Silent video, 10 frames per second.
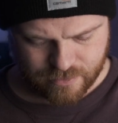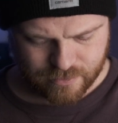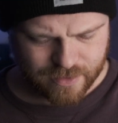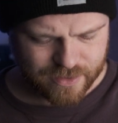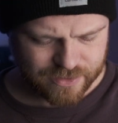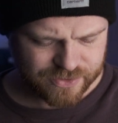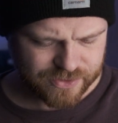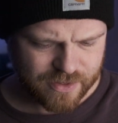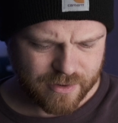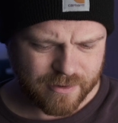lens
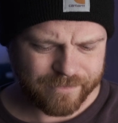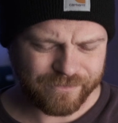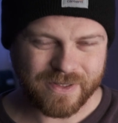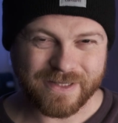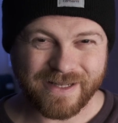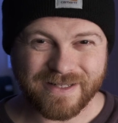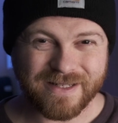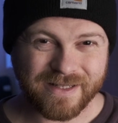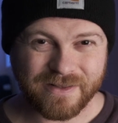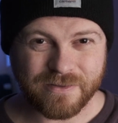because I guess
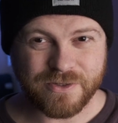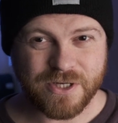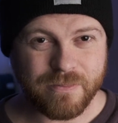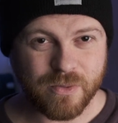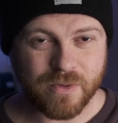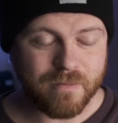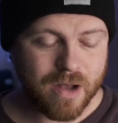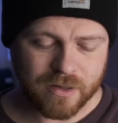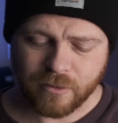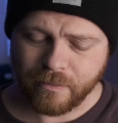it's like their cheaper model,